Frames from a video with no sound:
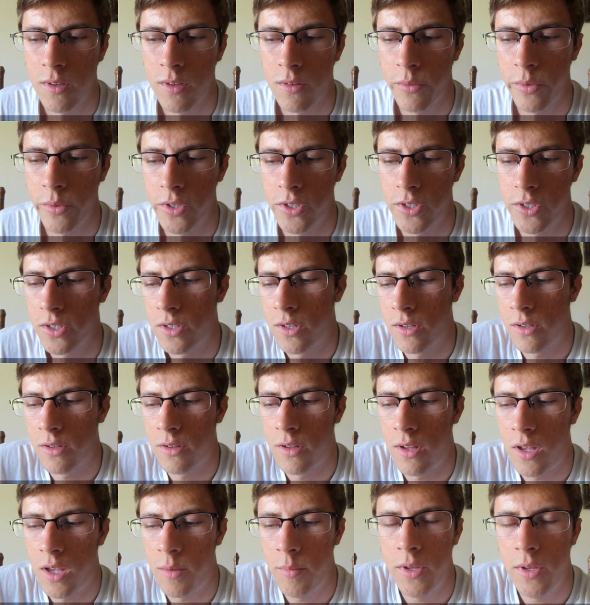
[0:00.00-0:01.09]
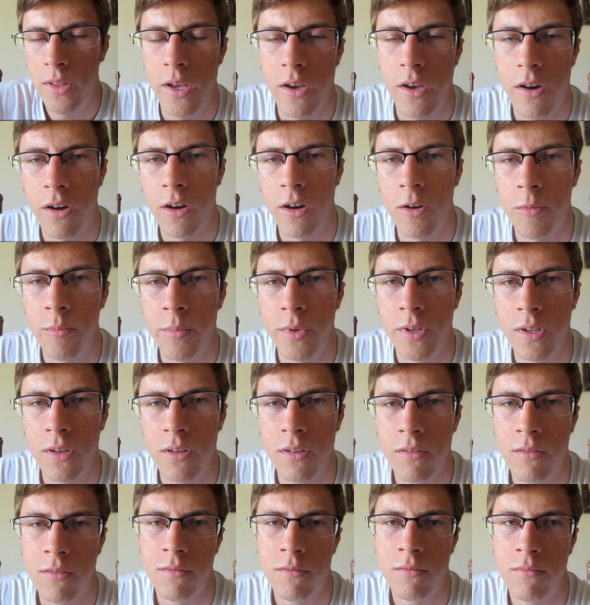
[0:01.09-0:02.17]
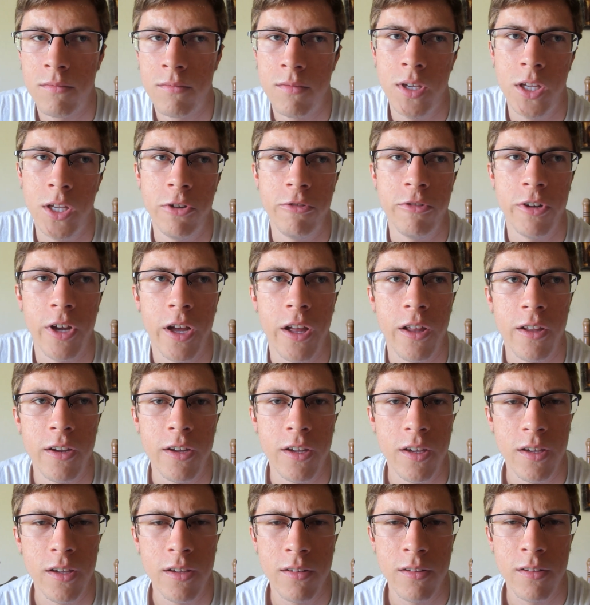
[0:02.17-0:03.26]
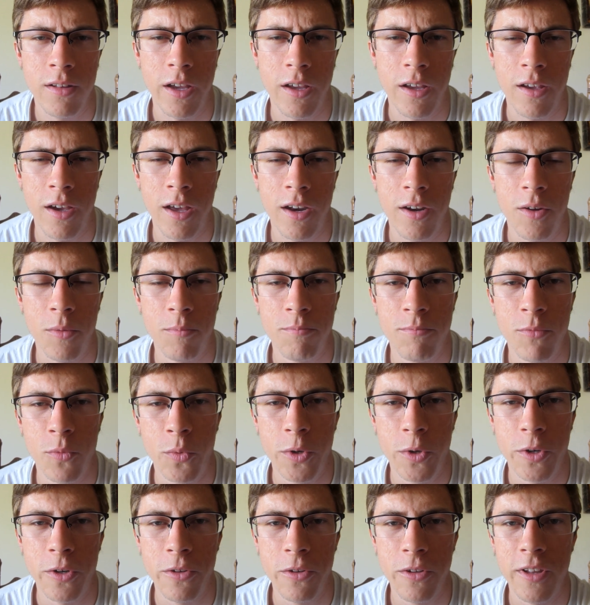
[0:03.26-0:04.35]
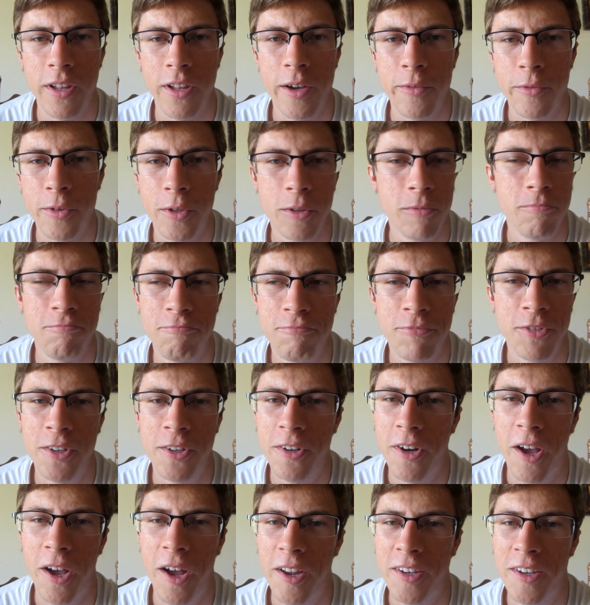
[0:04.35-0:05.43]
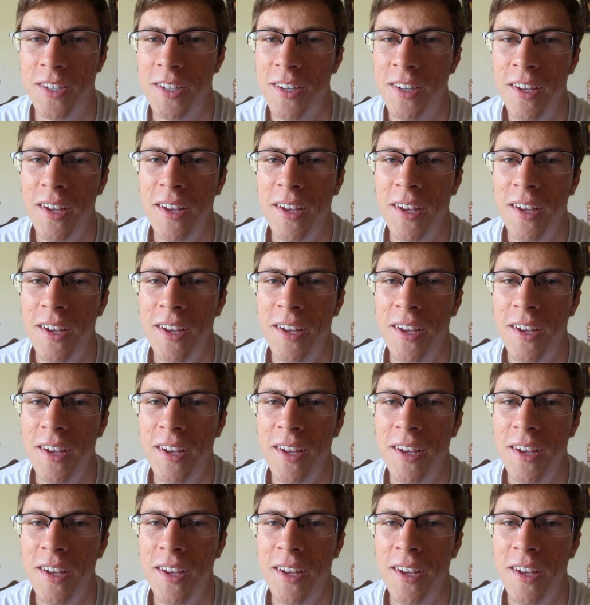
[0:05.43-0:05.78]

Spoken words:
Which, I mean, they are, but in reality, like at a world level, they're not.